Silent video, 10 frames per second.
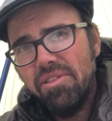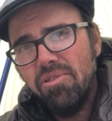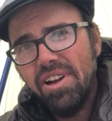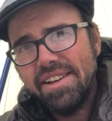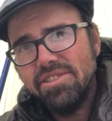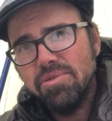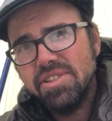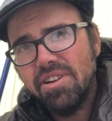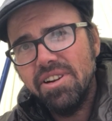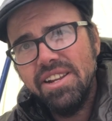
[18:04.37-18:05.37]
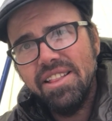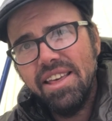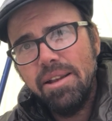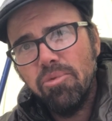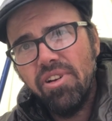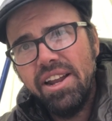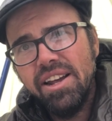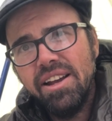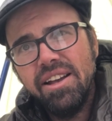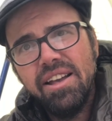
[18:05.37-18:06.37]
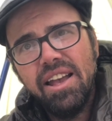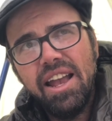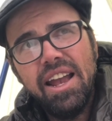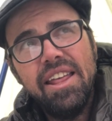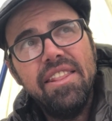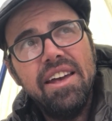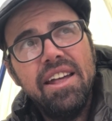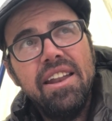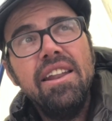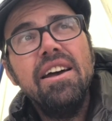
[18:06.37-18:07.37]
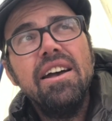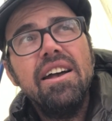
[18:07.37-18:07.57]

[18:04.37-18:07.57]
through hike. So it was starting at Lake Morena, and then